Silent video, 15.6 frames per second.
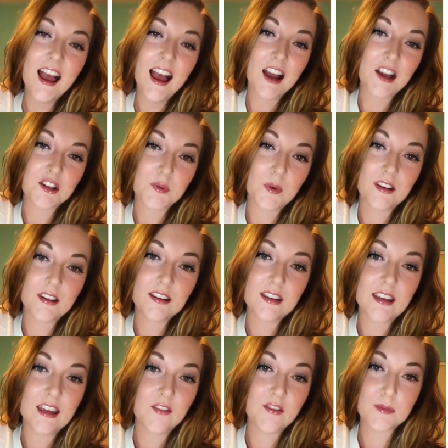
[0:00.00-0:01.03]
I just wanted to
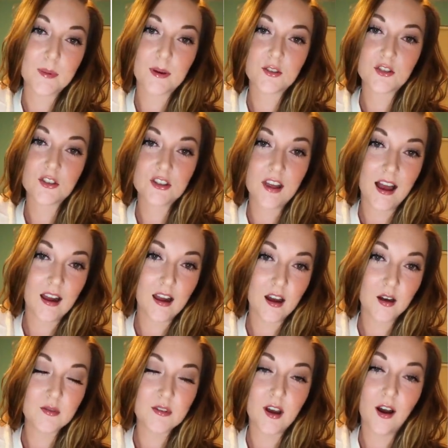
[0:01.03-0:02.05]
give a special shout
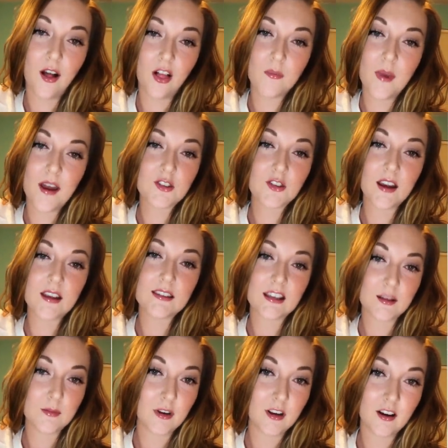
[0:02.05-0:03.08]
out to all of my Tri
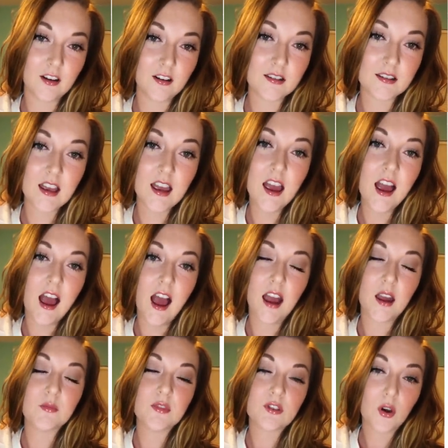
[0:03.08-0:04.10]
Sigma girls.
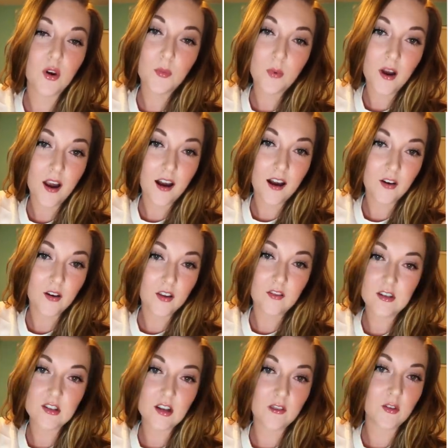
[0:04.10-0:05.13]
I am so proud of
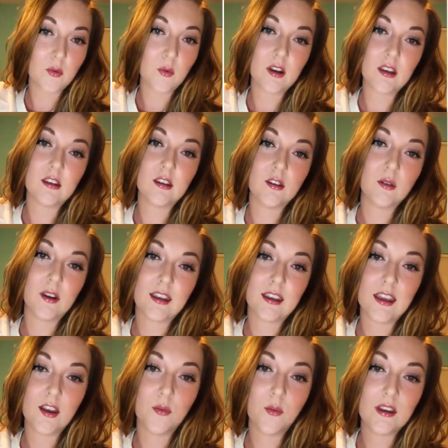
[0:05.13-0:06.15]
each and every one of you, and I
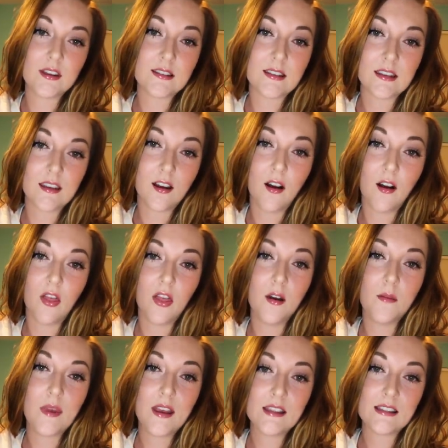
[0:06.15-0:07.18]
can't wait to see all the
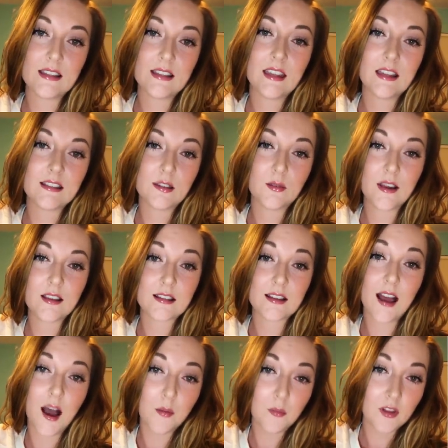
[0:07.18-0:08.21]
amazing things you guys
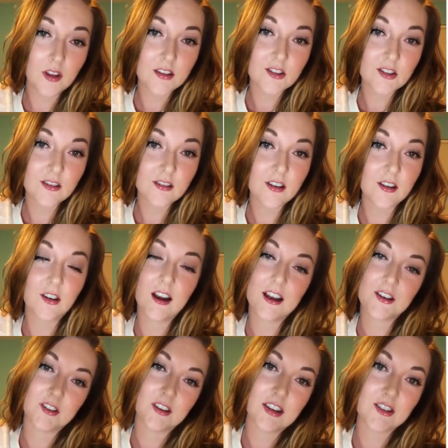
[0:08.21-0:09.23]
accomplish.
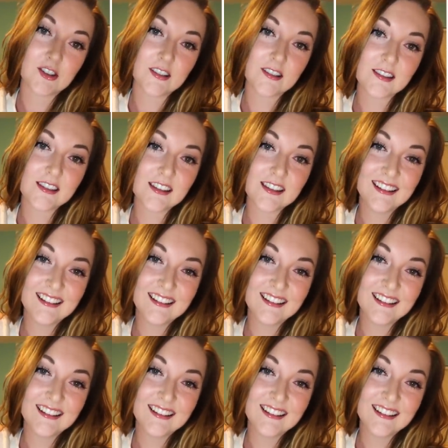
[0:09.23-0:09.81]
Congratulations.